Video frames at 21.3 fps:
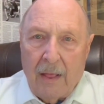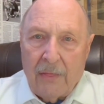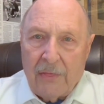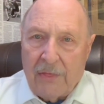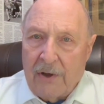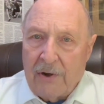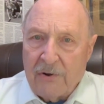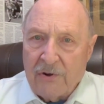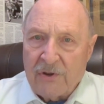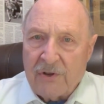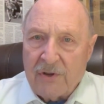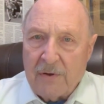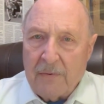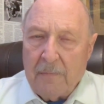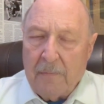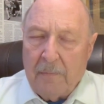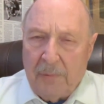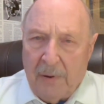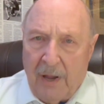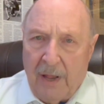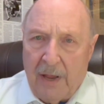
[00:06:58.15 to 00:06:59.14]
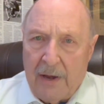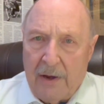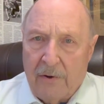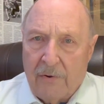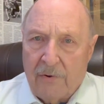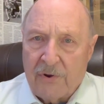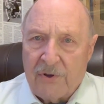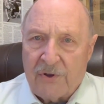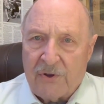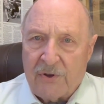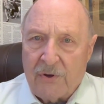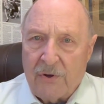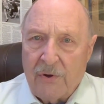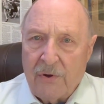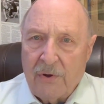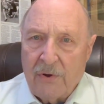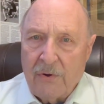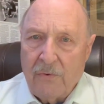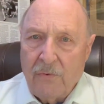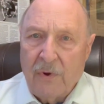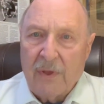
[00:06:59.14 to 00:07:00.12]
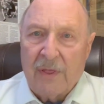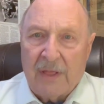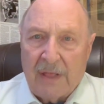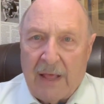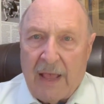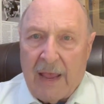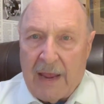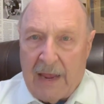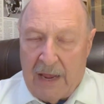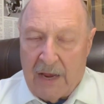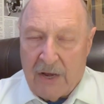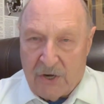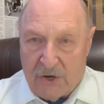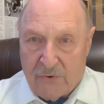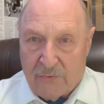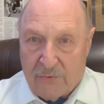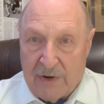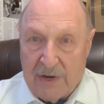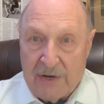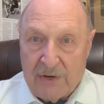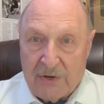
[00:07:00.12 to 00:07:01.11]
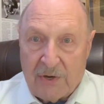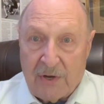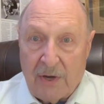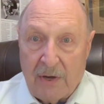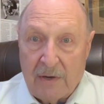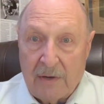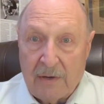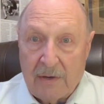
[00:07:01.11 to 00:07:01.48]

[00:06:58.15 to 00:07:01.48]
There's players with leg injuries.